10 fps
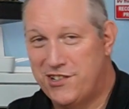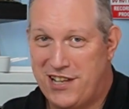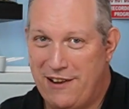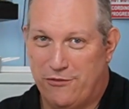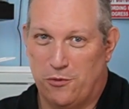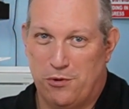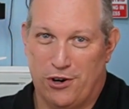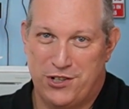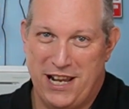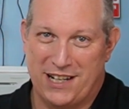several
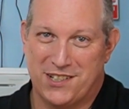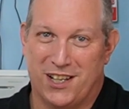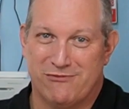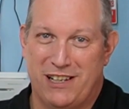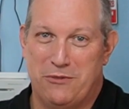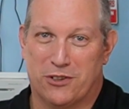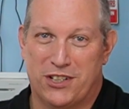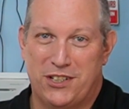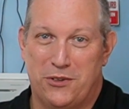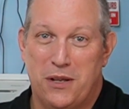projects that I really
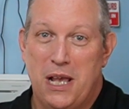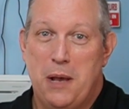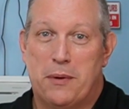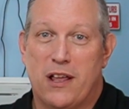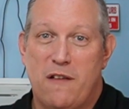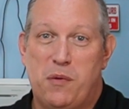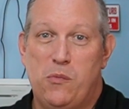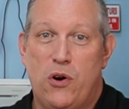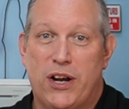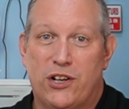want to do. But I've
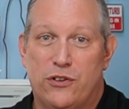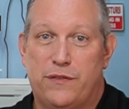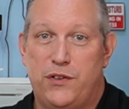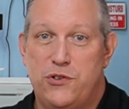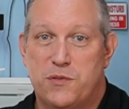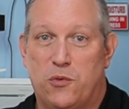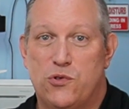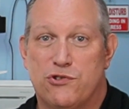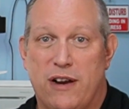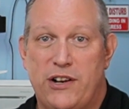been working on a few small
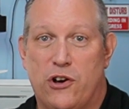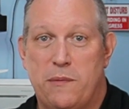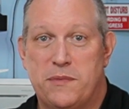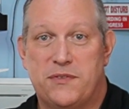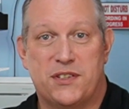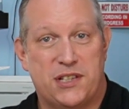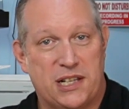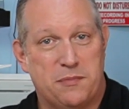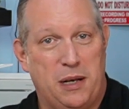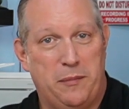terrain items for
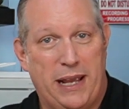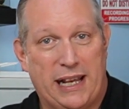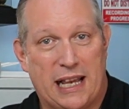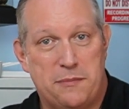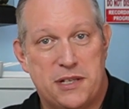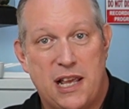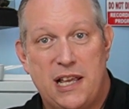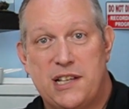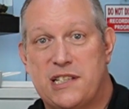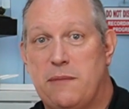6mm games,
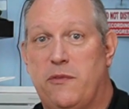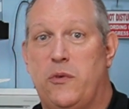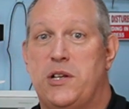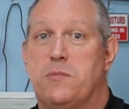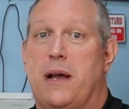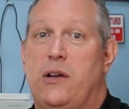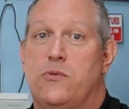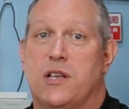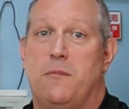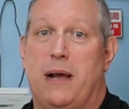some of which may
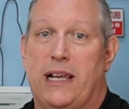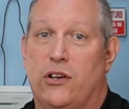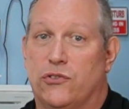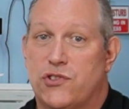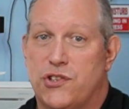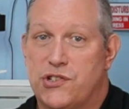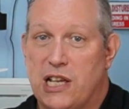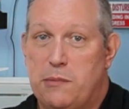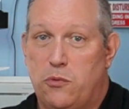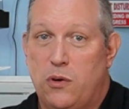also make it onto the
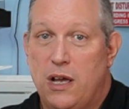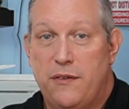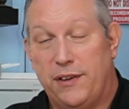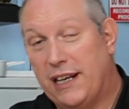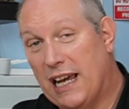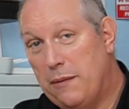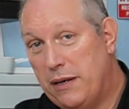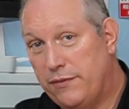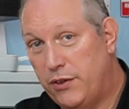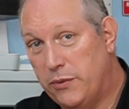table for the game
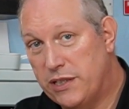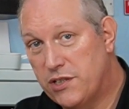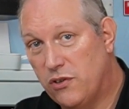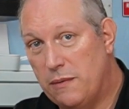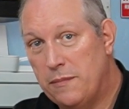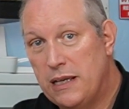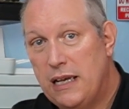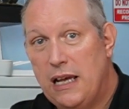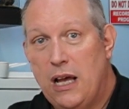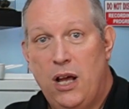in a few weeks' time.
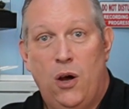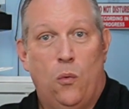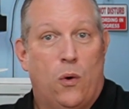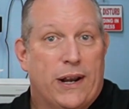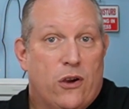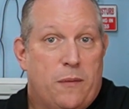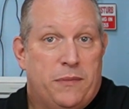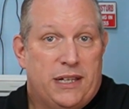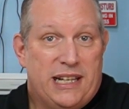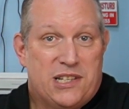One item
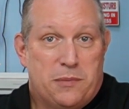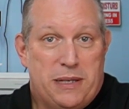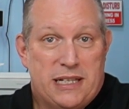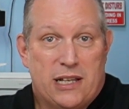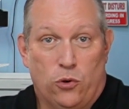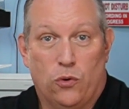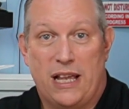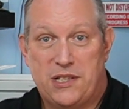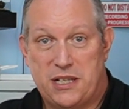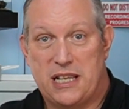that needs to be done, or
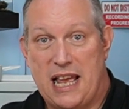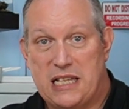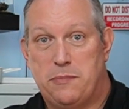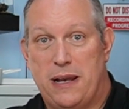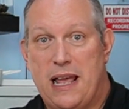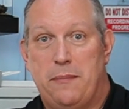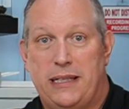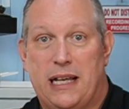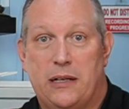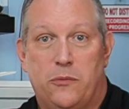has, uh, has been now been
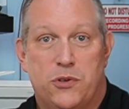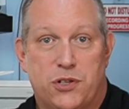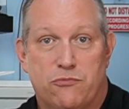done, was a